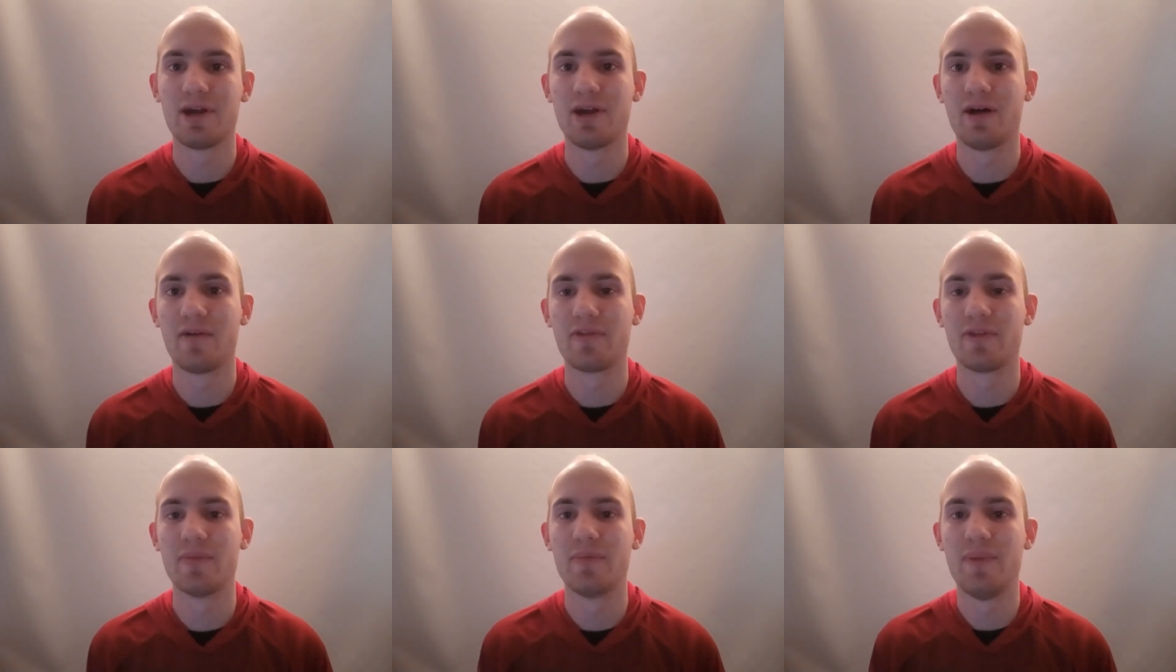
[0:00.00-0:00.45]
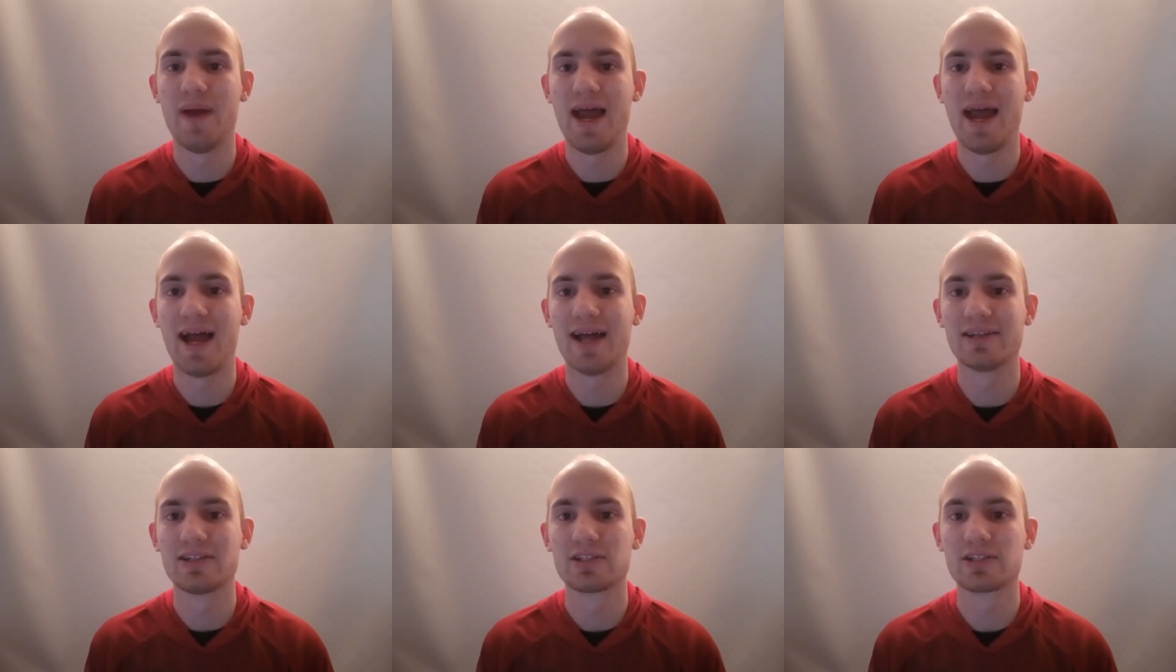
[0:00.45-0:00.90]
right off the
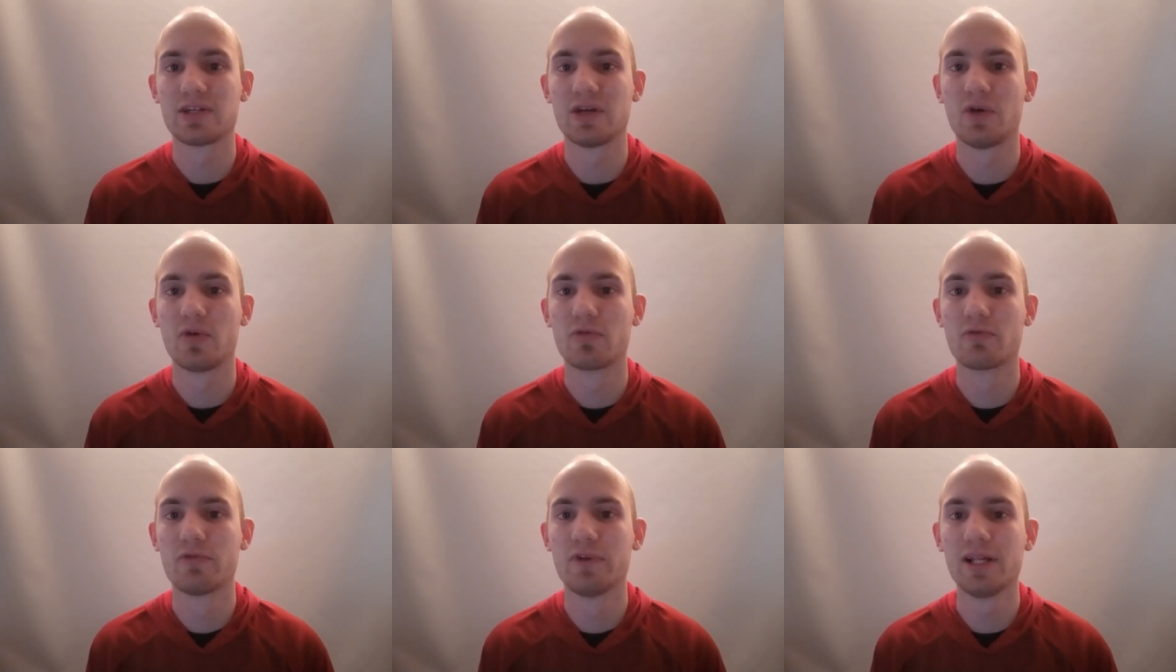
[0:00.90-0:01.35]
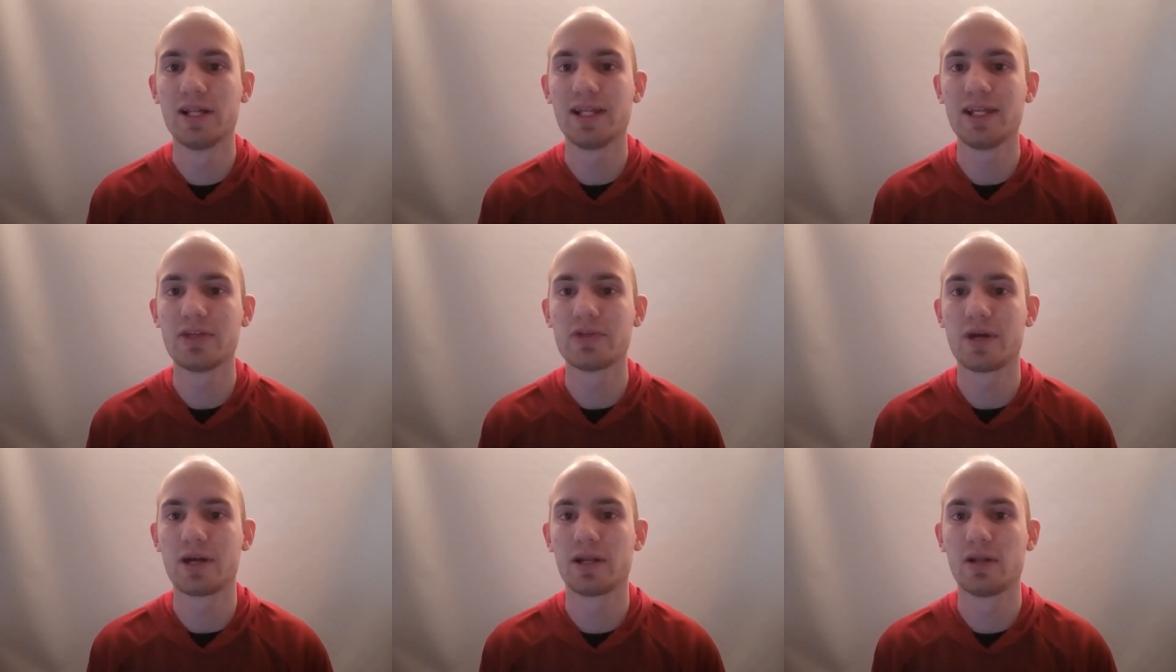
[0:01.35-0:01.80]
bat. So
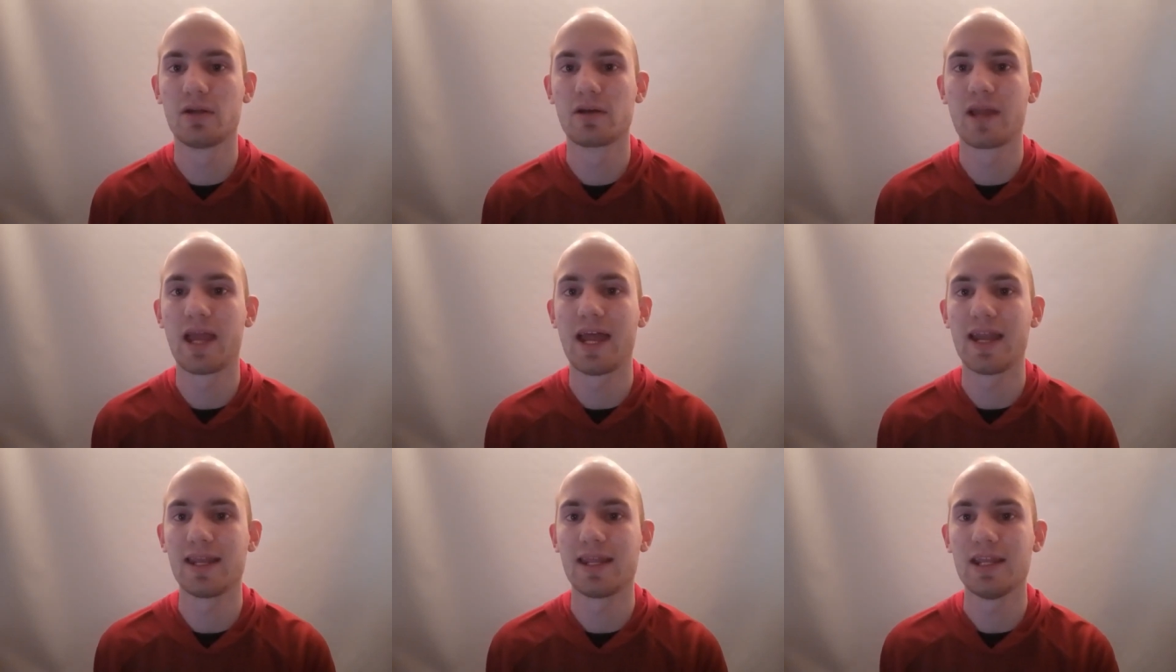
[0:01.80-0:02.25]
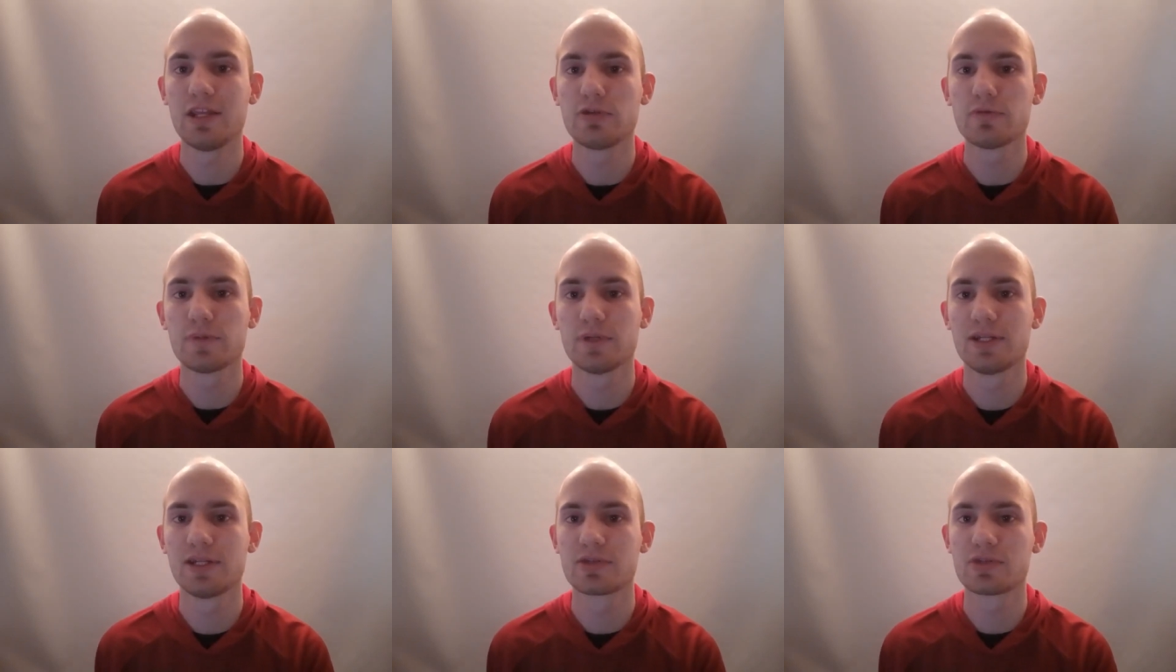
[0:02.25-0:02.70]
really try to look at
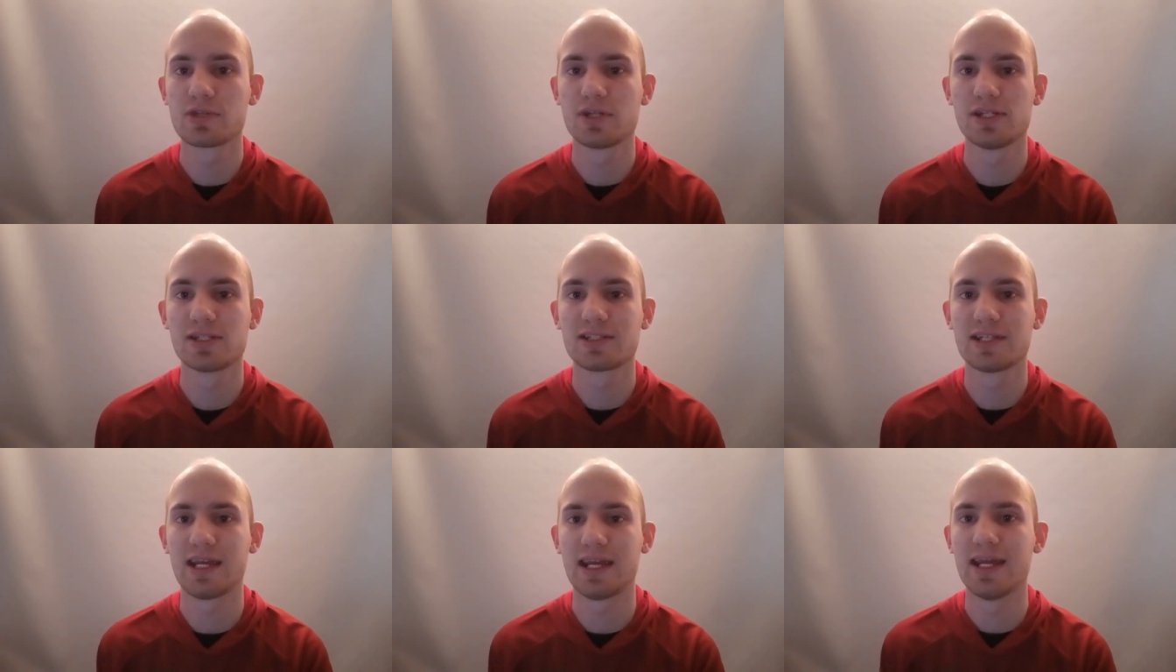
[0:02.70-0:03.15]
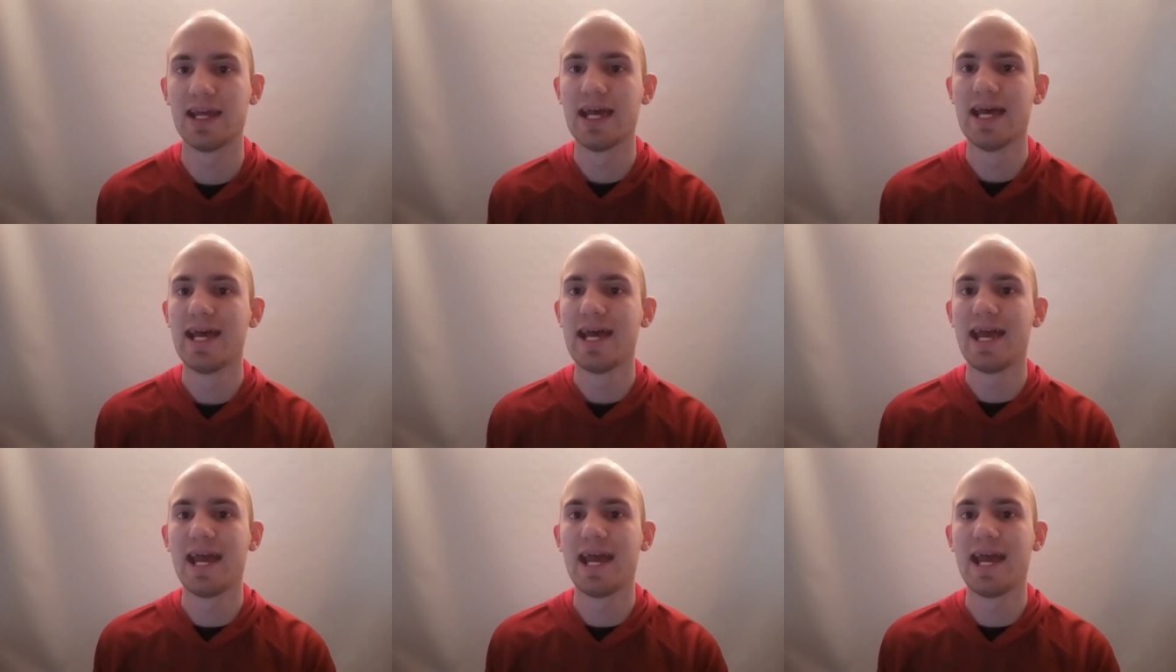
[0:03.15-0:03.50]
each position and say,